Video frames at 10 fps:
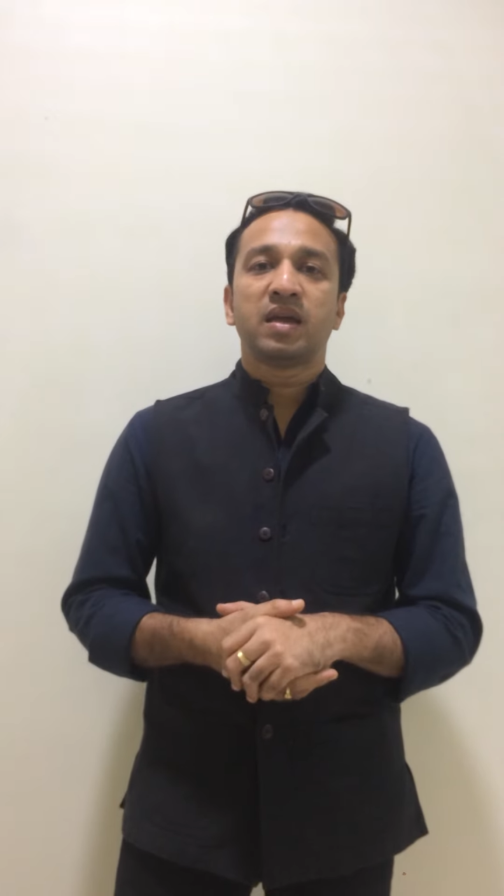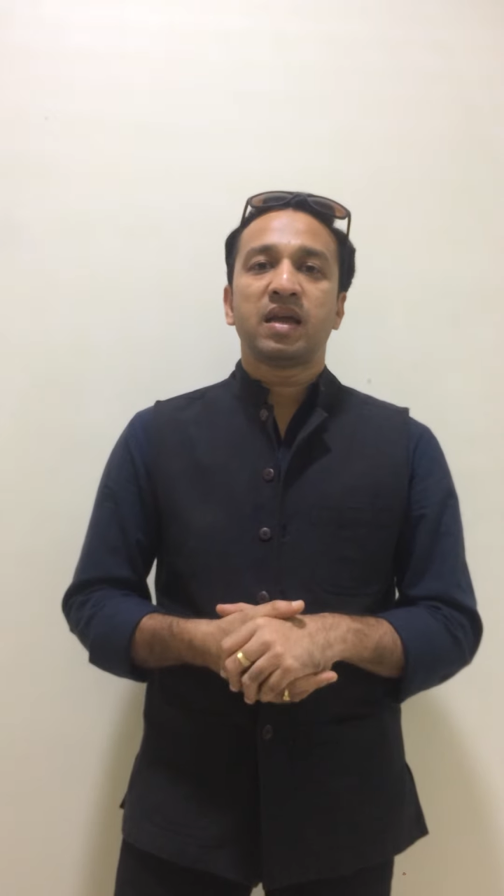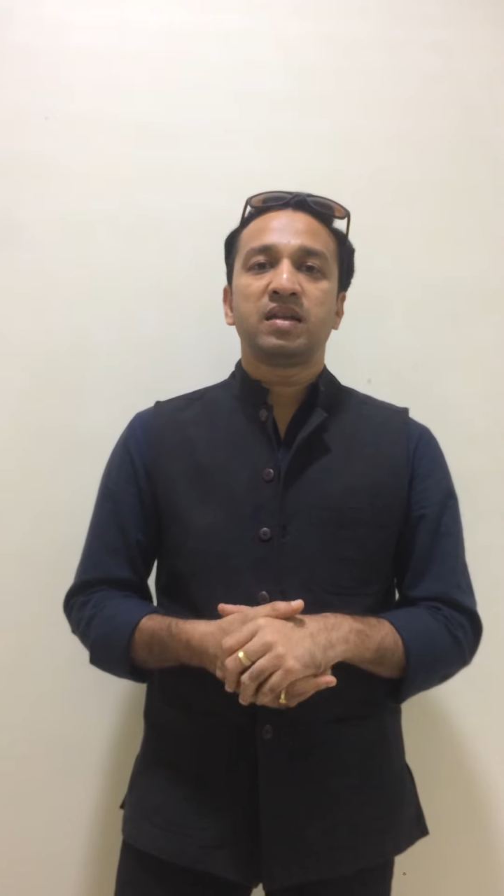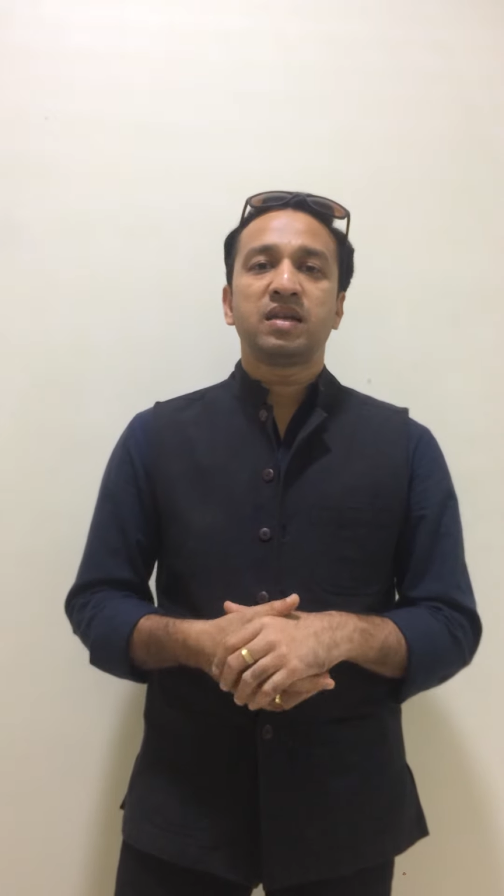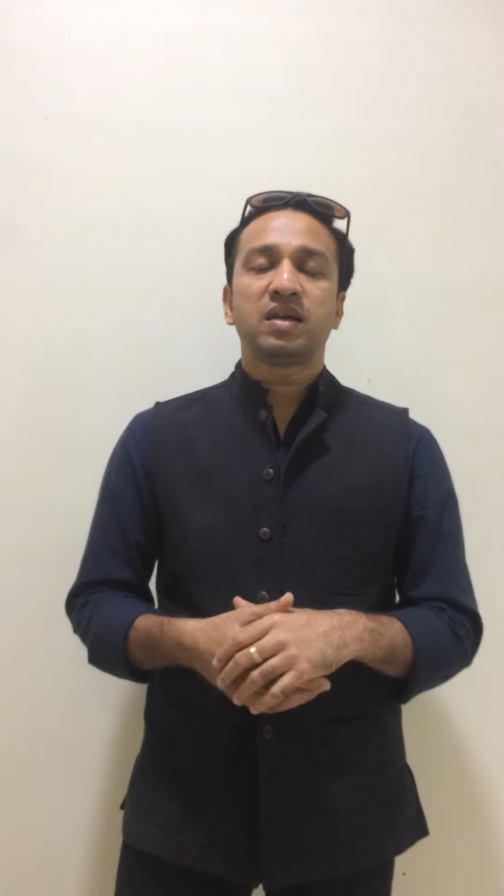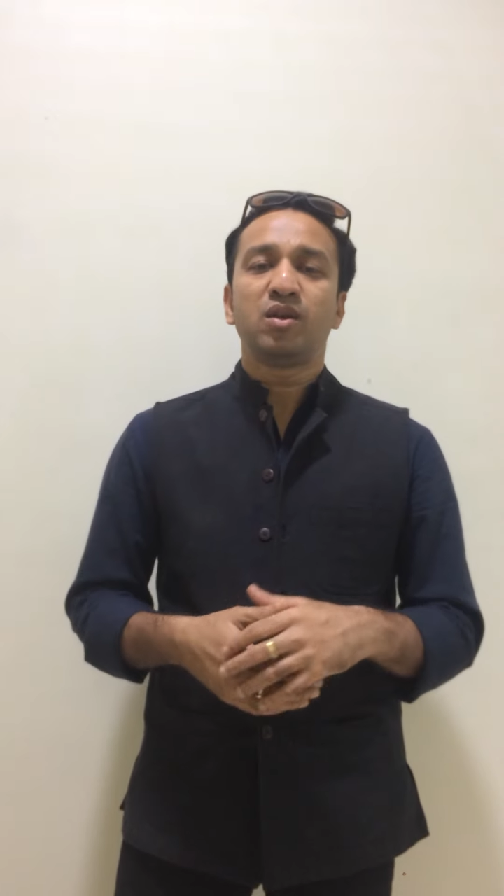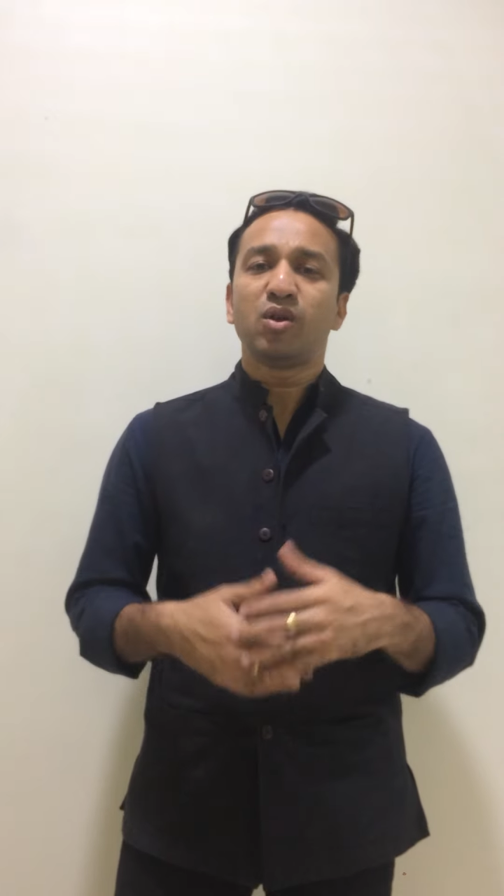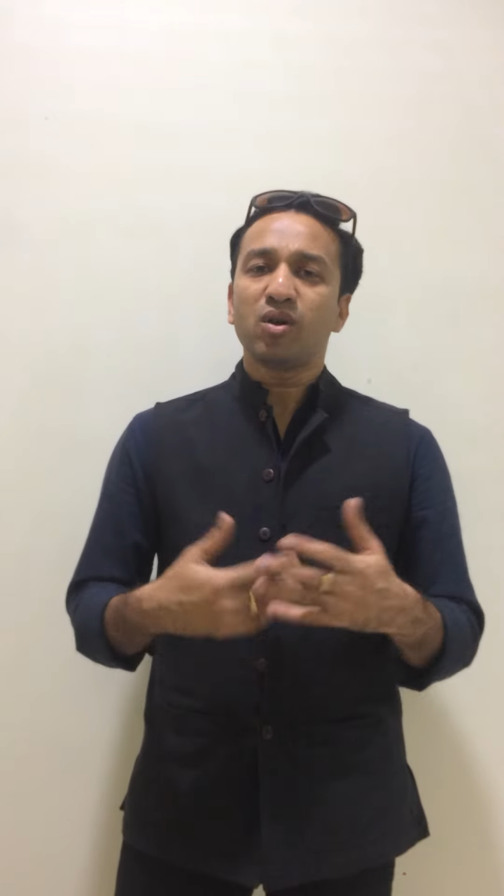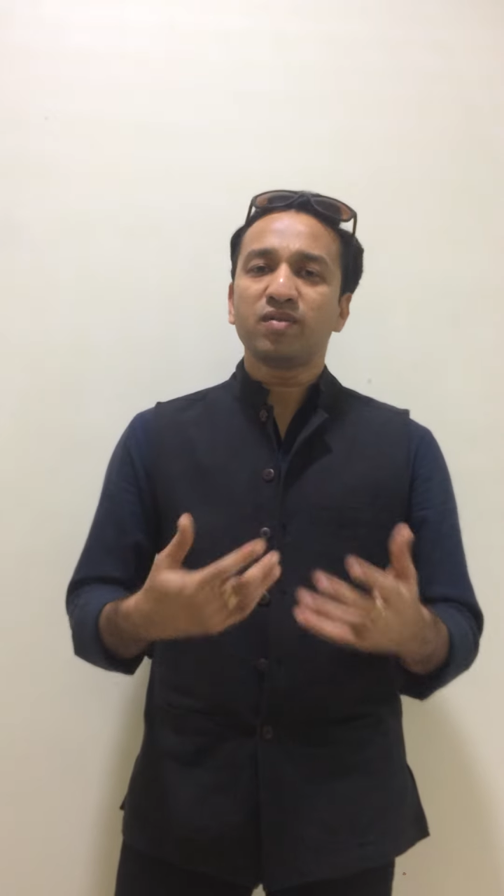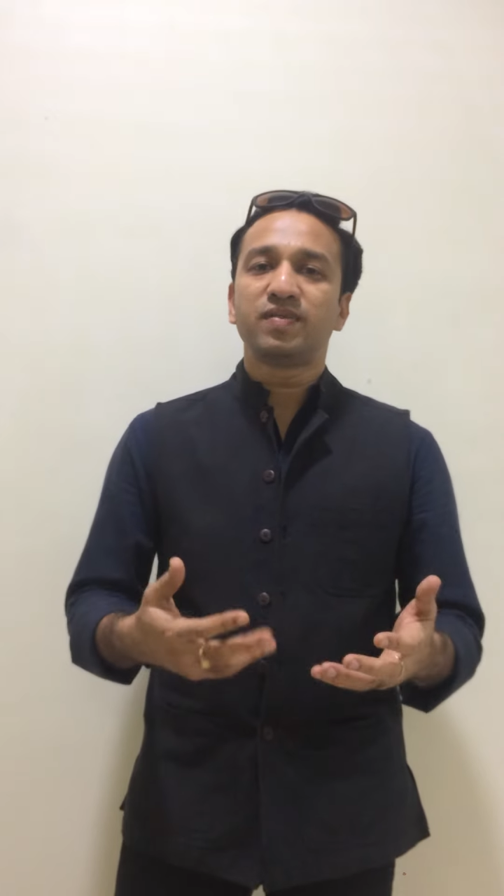And a
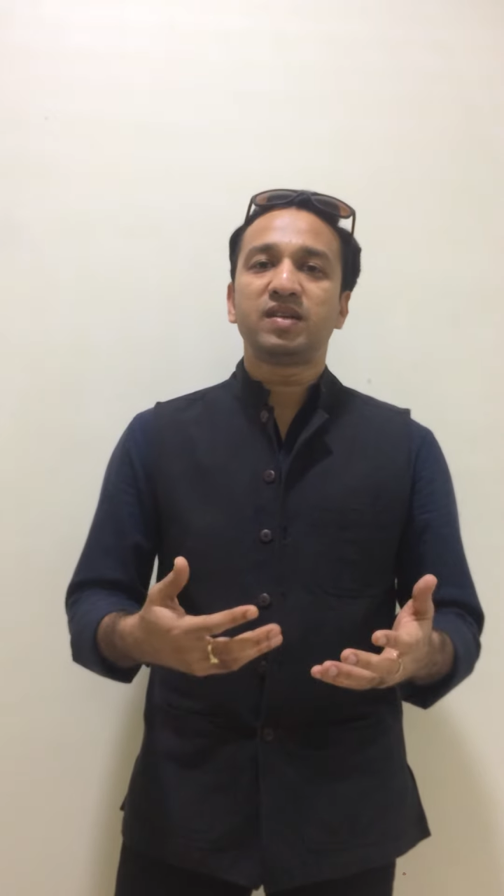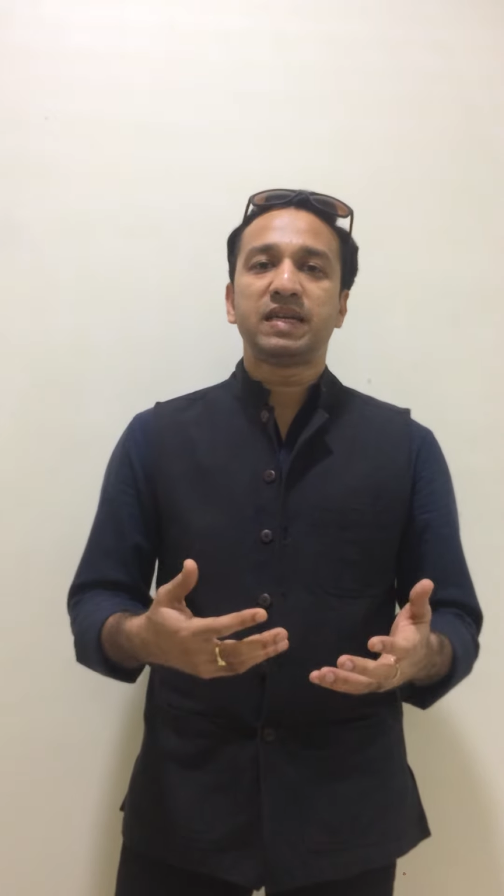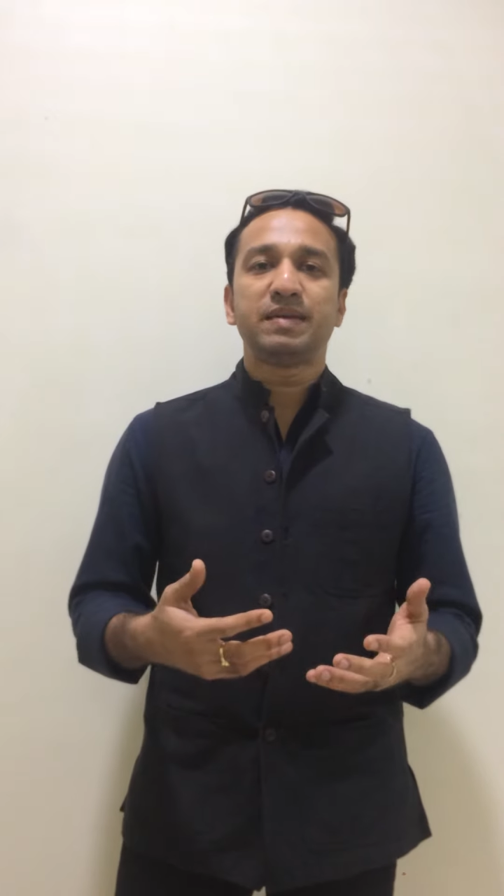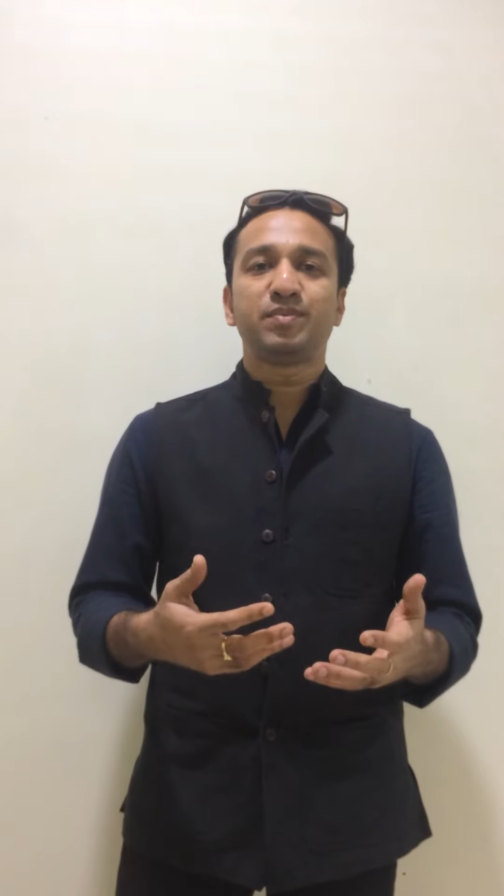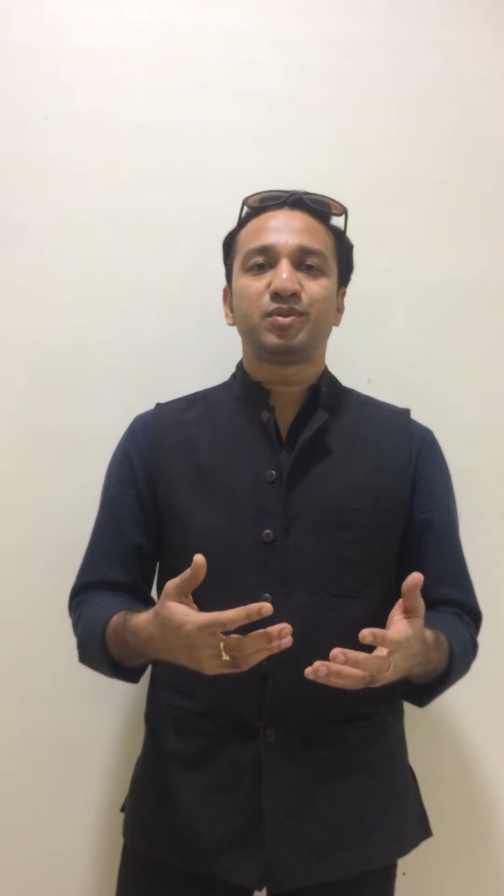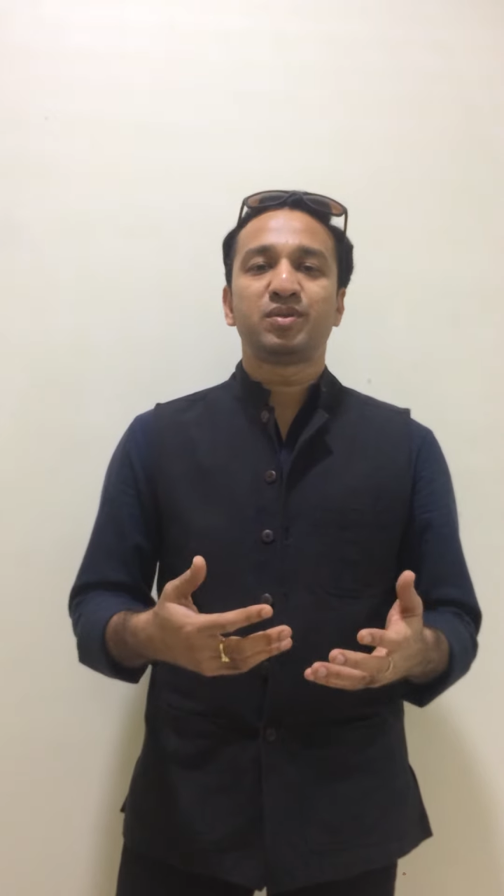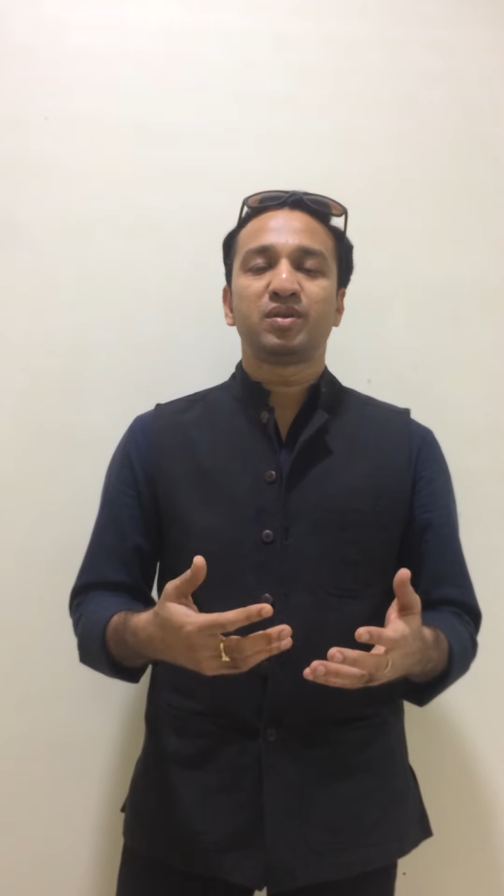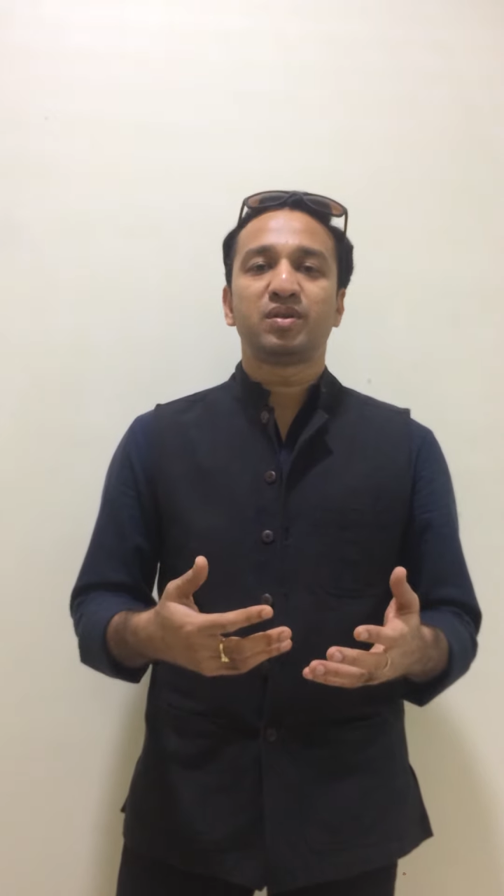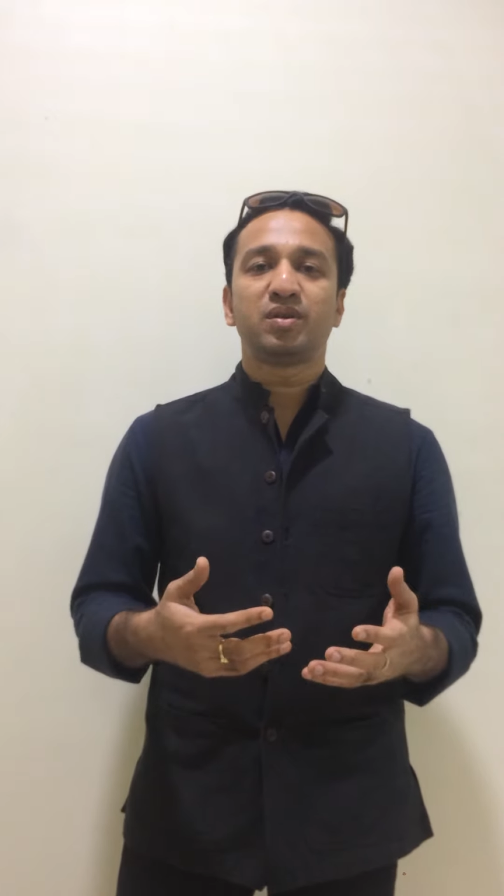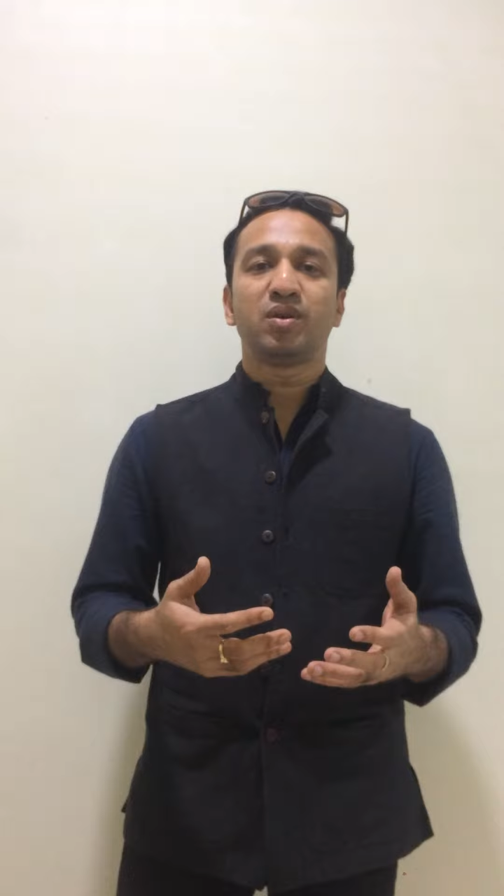lot of her tips,